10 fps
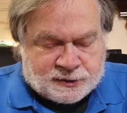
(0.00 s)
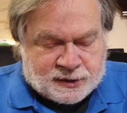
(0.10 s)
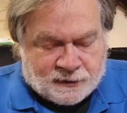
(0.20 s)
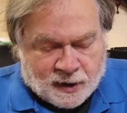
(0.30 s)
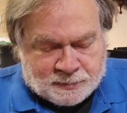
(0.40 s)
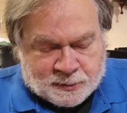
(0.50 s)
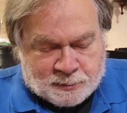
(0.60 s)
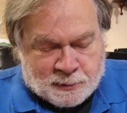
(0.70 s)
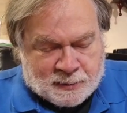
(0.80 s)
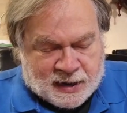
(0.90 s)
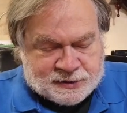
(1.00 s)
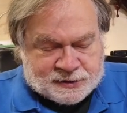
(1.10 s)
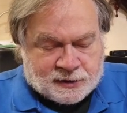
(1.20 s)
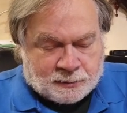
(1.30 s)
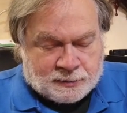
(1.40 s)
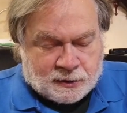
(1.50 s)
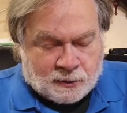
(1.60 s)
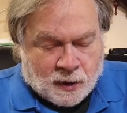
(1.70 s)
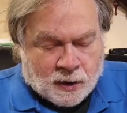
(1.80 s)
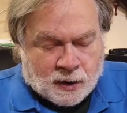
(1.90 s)
achieve optimum
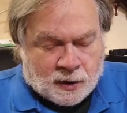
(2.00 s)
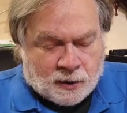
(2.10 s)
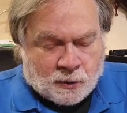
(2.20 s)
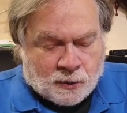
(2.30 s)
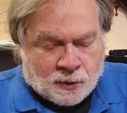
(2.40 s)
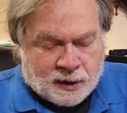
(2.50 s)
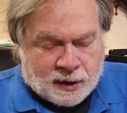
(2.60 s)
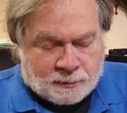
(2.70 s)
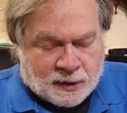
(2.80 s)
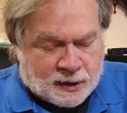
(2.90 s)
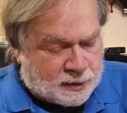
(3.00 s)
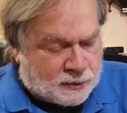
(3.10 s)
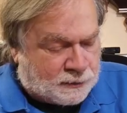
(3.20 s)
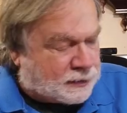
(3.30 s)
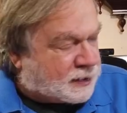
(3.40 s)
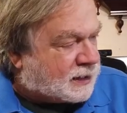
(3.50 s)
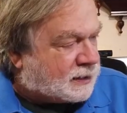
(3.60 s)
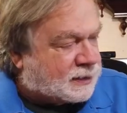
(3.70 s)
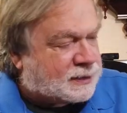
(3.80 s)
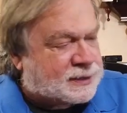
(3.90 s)
SWR or am I
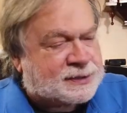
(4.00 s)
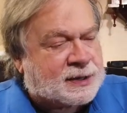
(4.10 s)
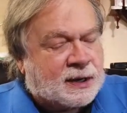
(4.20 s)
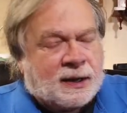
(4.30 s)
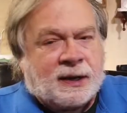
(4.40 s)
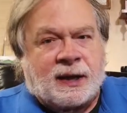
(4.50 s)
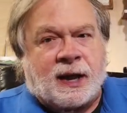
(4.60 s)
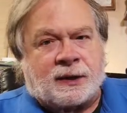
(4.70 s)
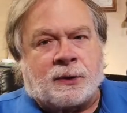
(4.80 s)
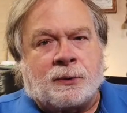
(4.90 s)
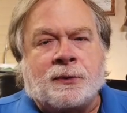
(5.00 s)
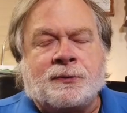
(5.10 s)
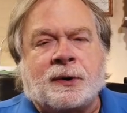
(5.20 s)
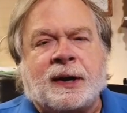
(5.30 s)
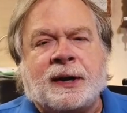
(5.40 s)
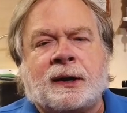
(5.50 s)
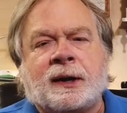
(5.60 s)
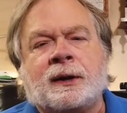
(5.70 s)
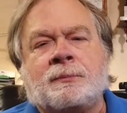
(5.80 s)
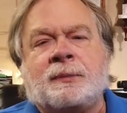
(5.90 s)
overkilling this? Yeah, you're
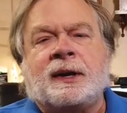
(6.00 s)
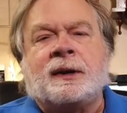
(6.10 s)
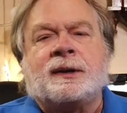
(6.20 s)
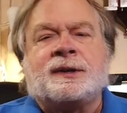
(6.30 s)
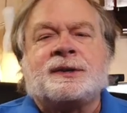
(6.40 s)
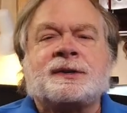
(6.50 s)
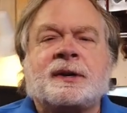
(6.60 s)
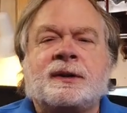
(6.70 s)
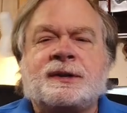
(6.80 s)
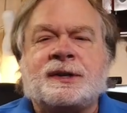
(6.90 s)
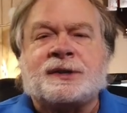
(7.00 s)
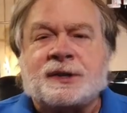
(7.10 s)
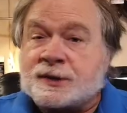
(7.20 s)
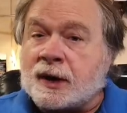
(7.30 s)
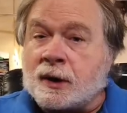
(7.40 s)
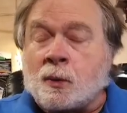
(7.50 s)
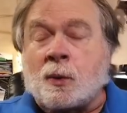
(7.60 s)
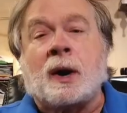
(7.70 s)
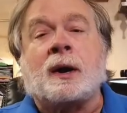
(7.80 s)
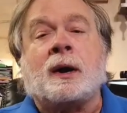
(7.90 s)
overkilling it because uh, just a single
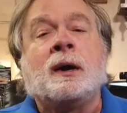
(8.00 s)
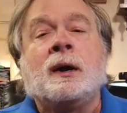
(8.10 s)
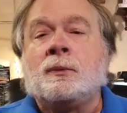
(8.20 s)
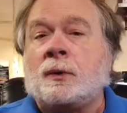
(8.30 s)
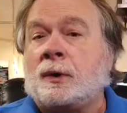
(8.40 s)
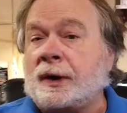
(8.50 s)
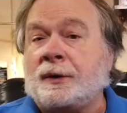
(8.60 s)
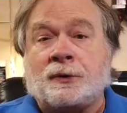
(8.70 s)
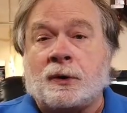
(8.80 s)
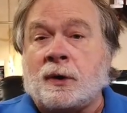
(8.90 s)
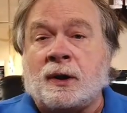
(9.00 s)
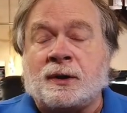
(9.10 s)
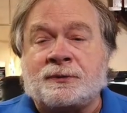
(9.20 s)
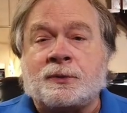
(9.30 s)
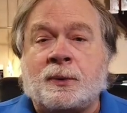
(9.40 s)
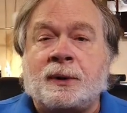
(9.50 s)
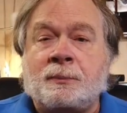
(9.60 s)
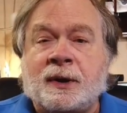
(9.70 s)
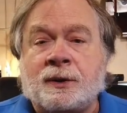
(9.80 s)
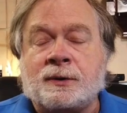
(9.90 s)
wire will cover all of 20
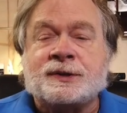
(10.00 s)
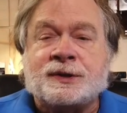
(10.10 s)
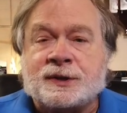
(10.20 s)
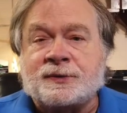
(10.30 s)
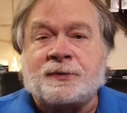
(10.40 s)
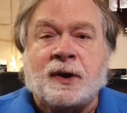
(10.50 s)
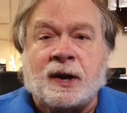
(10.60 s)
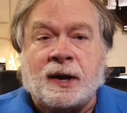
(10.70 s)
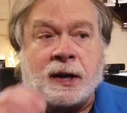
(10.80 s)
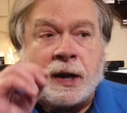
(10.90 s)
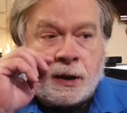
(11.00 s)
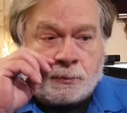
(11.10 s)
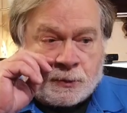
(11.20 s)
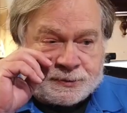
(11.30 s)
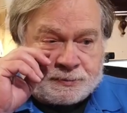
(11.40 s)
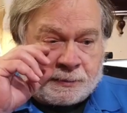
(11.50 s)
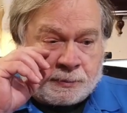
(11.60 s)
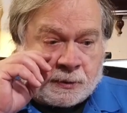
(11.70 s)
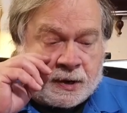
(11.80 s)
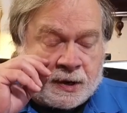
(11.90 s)
meters just fine. Most
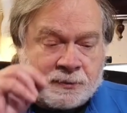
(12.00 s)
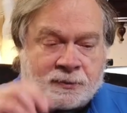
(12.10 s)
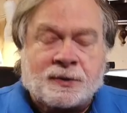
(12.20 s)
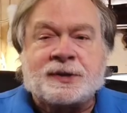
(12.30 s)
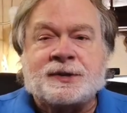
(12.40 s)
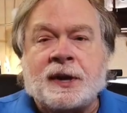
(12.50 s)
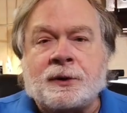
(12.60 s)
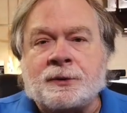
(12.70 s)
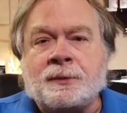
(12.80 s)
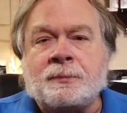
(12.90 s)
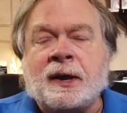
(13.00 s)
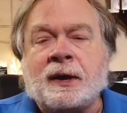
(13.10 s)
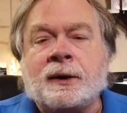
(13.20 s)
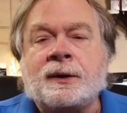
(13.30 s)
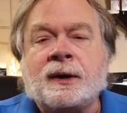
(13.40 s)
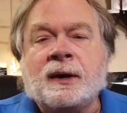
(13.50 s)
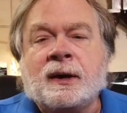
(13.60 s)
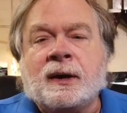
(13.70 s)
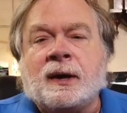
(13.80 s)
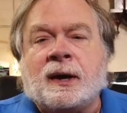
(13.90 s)
people cut it for the center of the band.
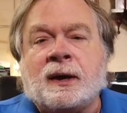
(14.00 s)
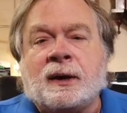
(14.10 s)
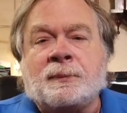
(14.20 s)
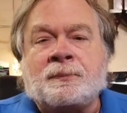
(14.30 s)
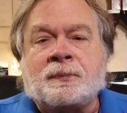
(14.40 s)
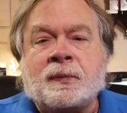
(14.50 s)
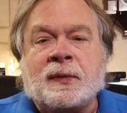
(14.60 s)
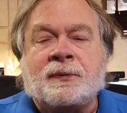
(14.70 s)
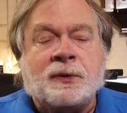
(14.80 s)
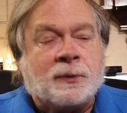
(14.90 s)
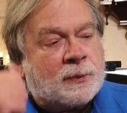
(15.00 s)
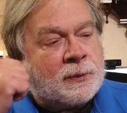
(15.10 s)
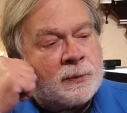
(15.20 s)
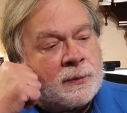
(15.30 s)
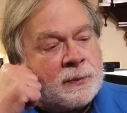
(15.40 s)
Um, if you